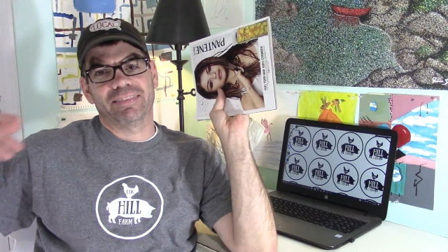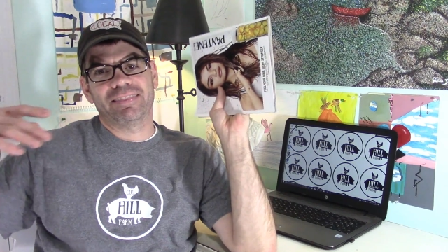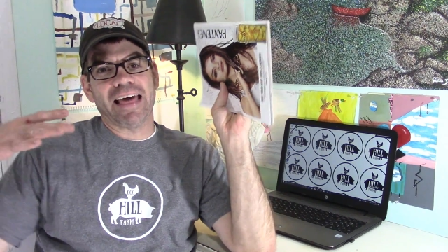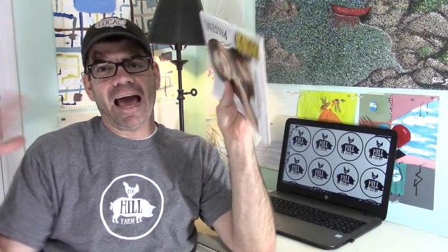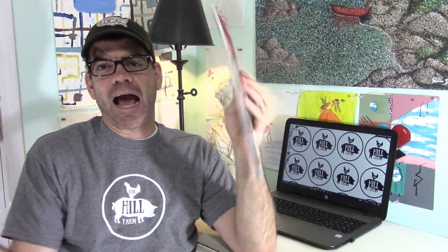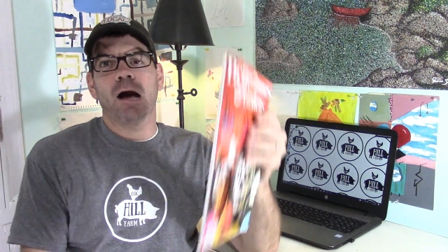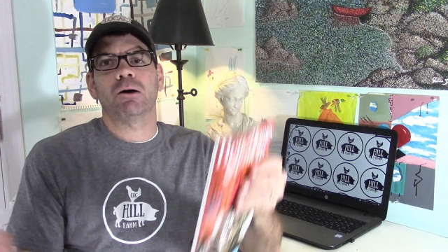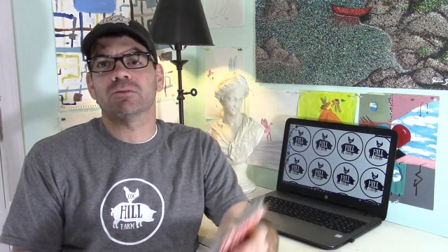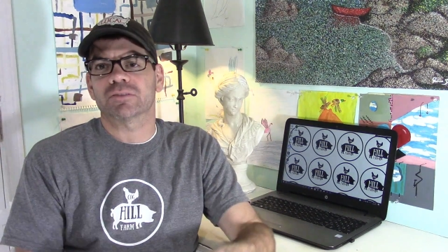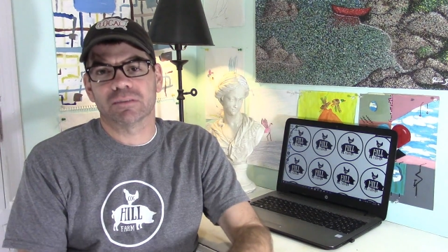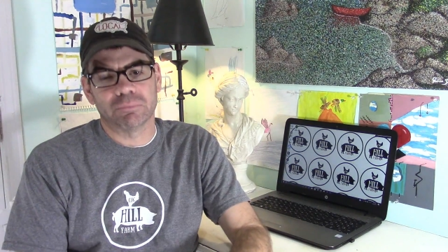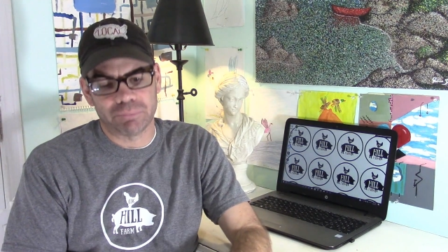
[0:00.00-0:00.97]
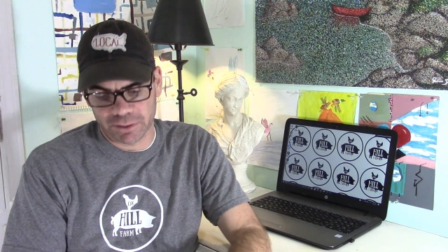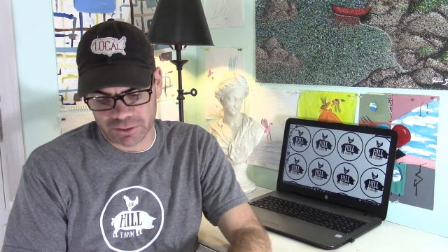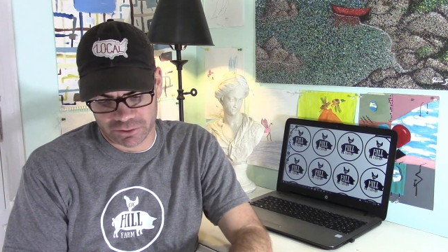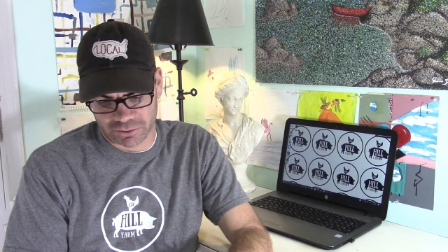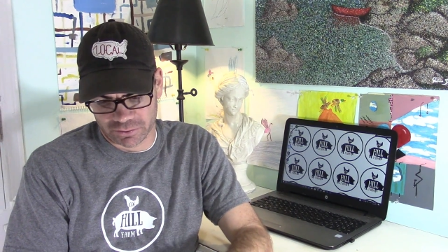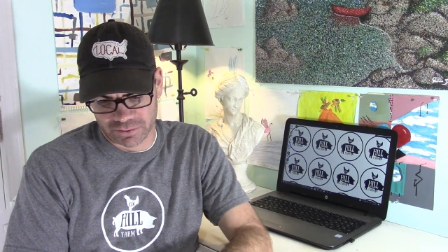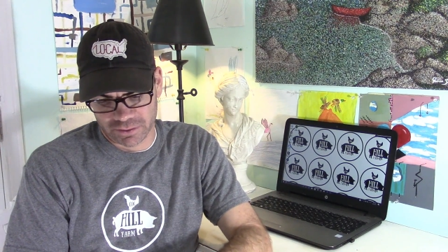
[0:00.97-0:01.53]
1,000
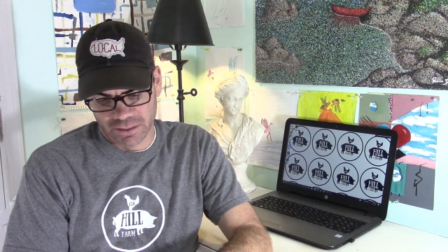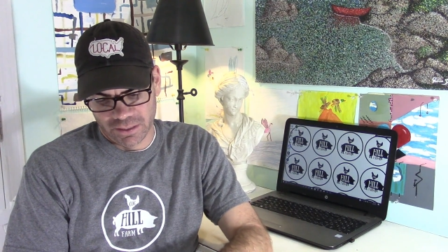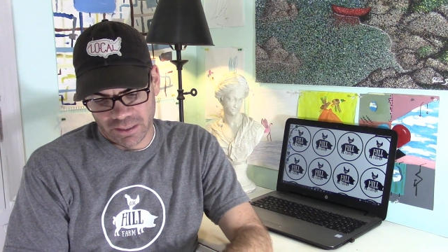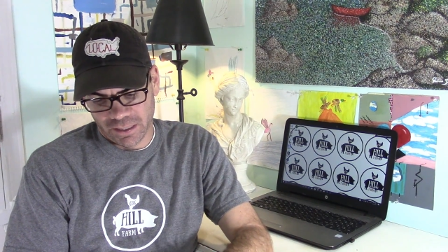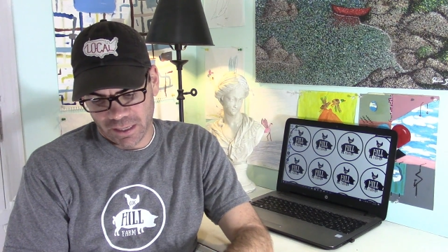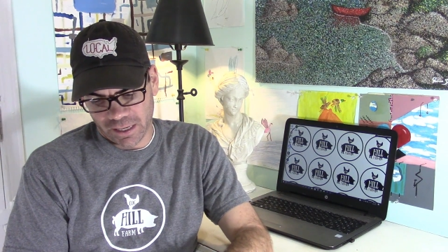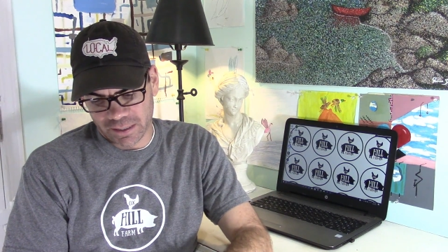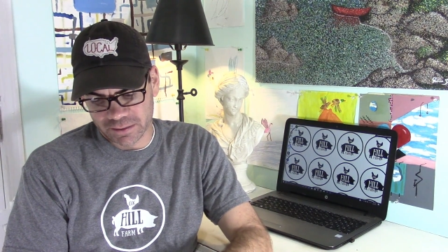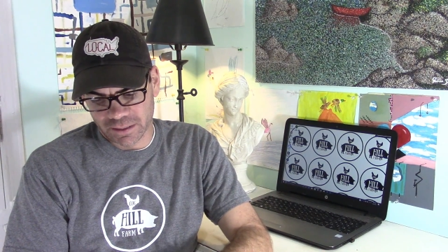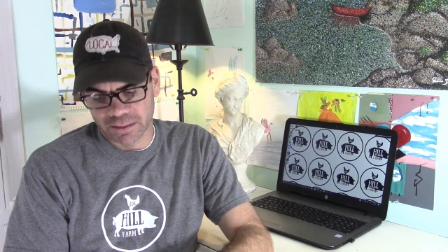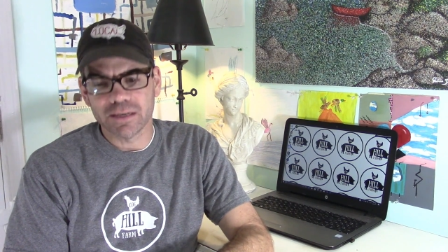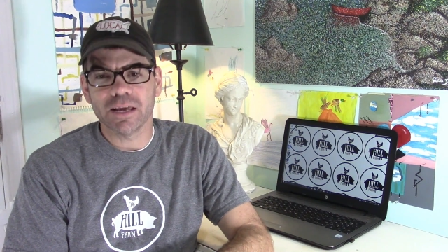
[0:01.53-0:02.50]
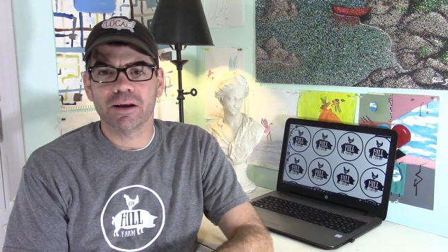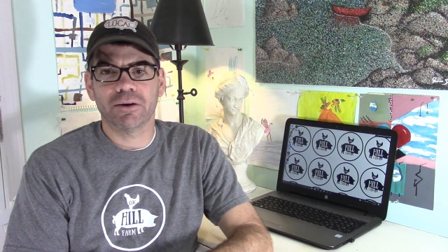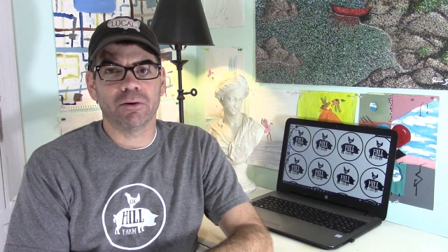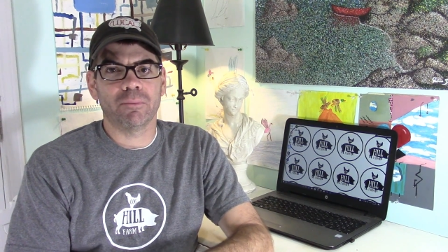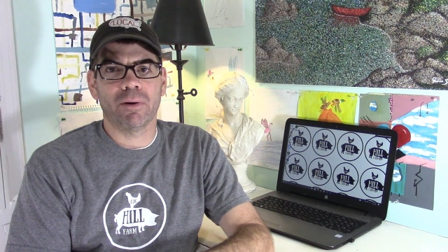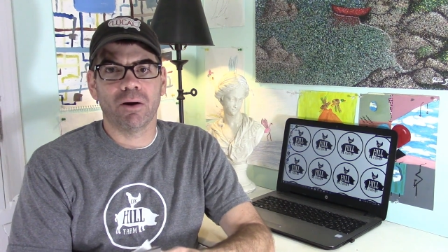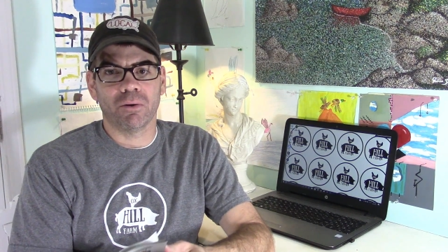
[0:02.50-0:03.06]
pictures, and to narrow
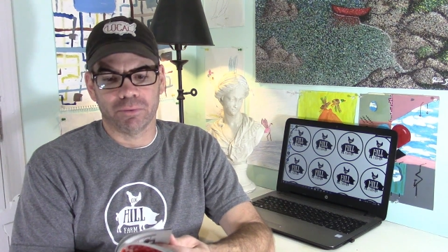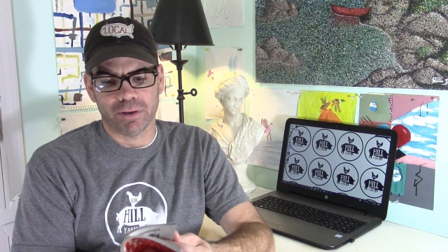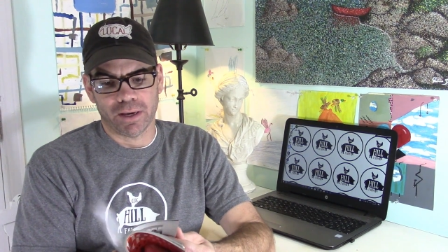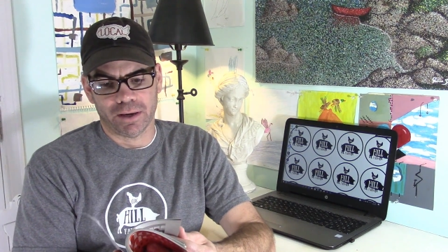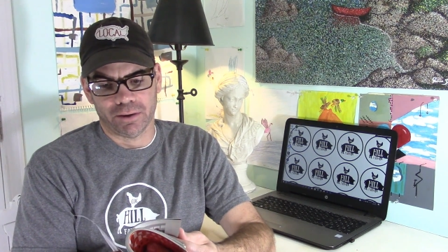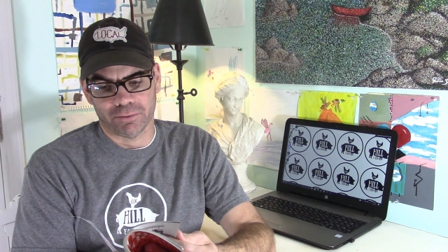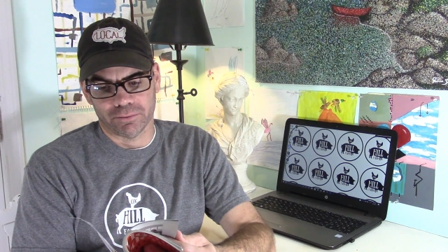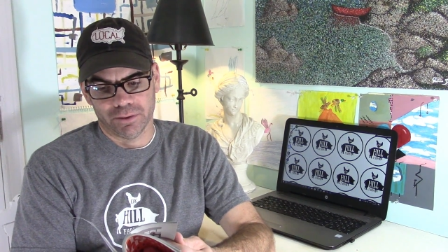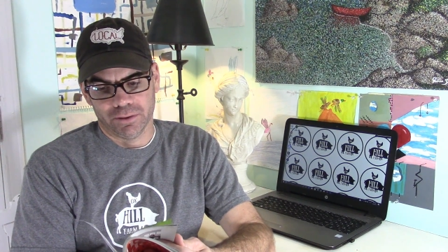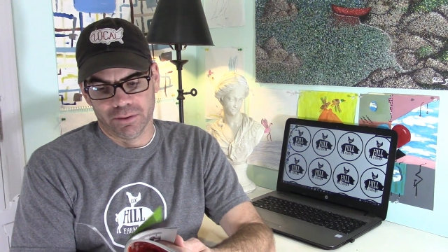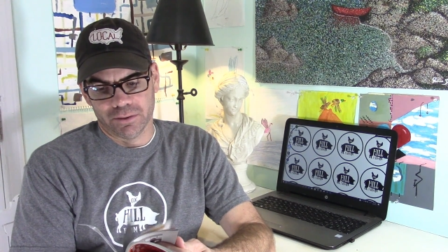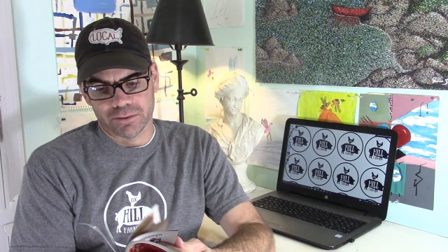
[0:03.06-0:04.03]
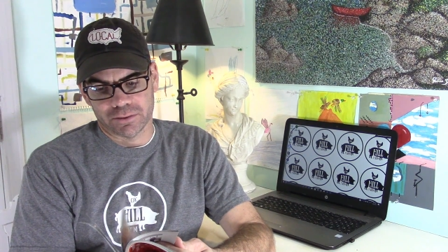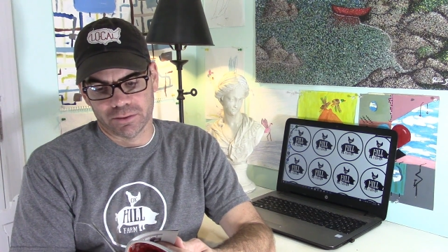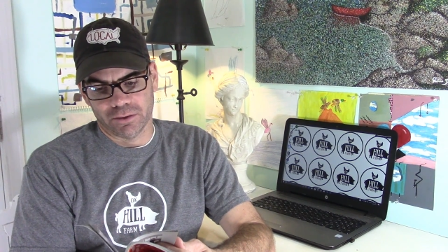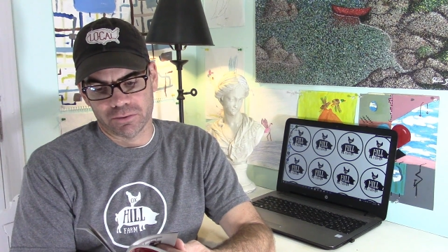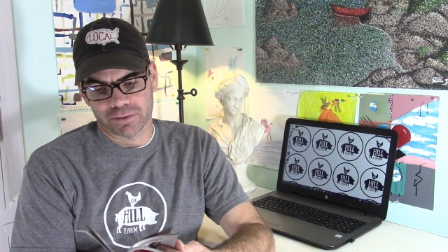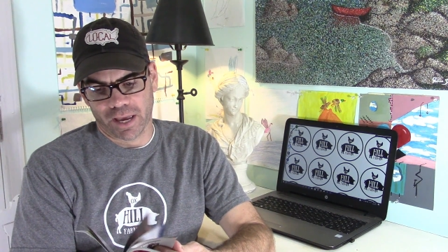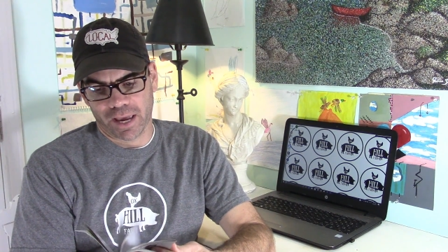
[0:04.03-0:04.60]
them all down to
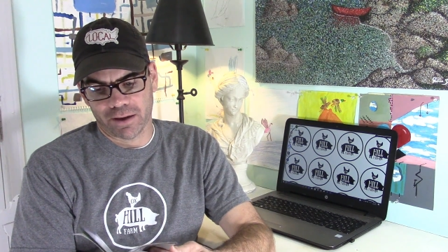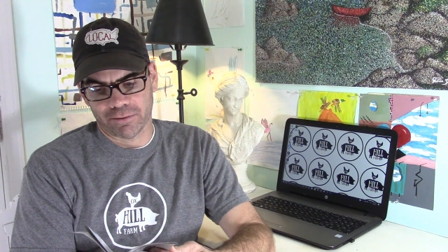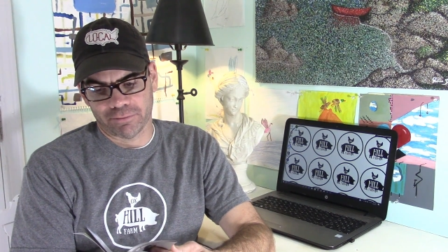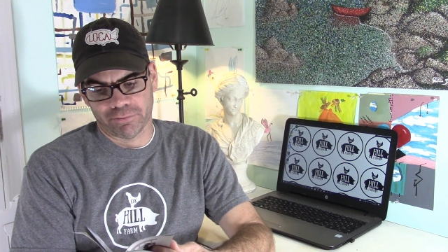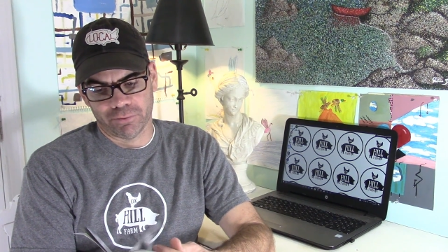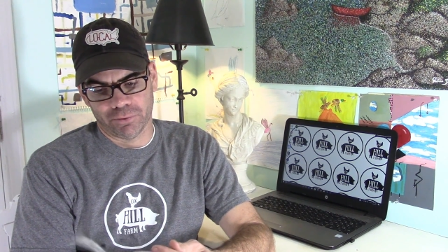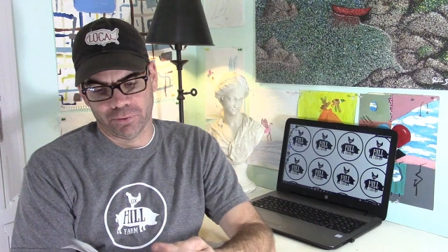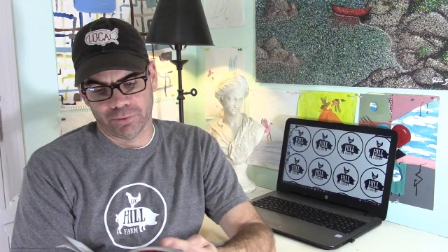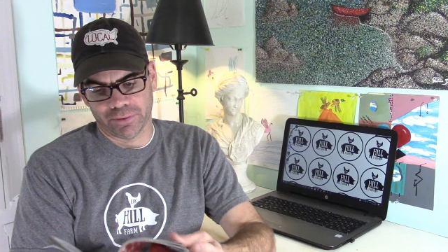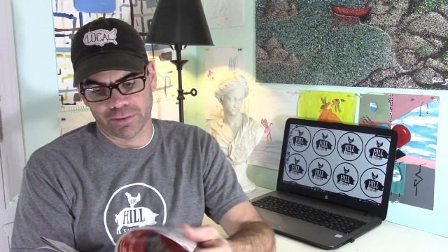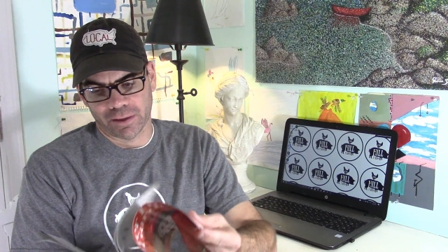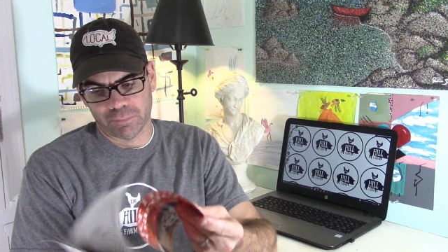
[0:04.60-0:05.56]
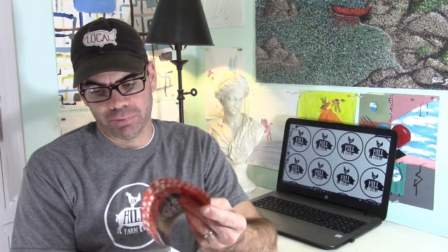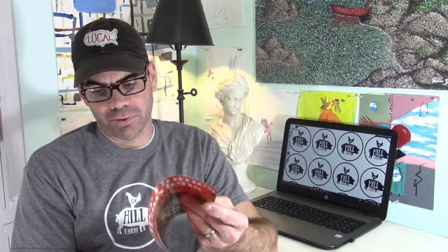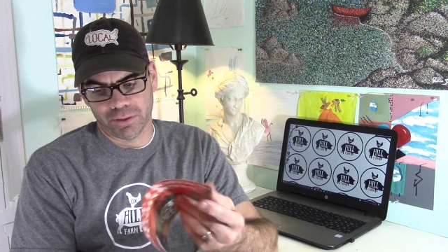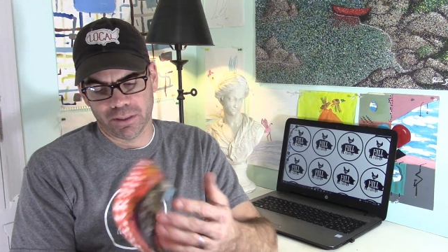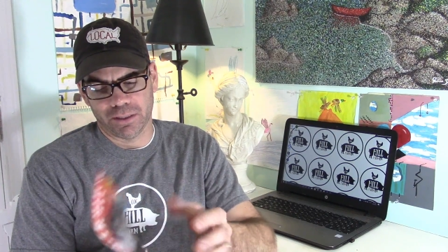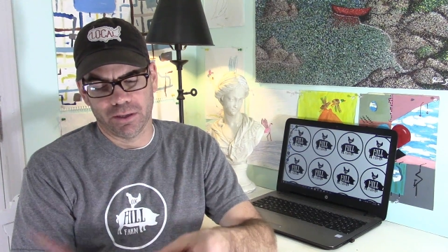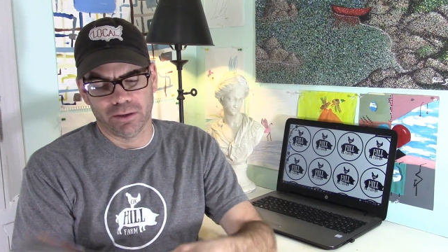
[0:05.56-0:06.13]
those handful that they put
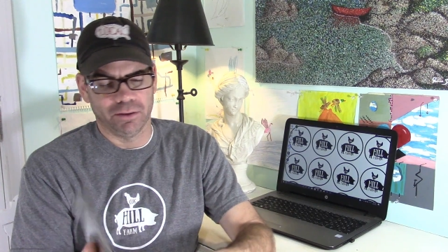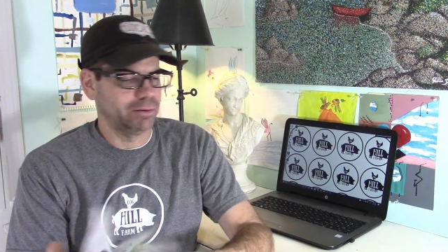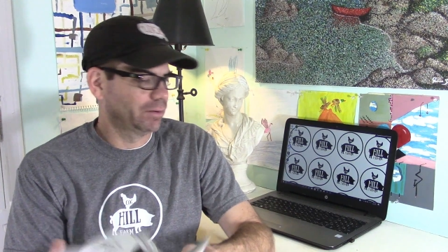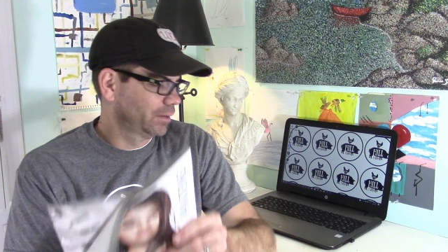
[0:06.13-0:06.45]
in here.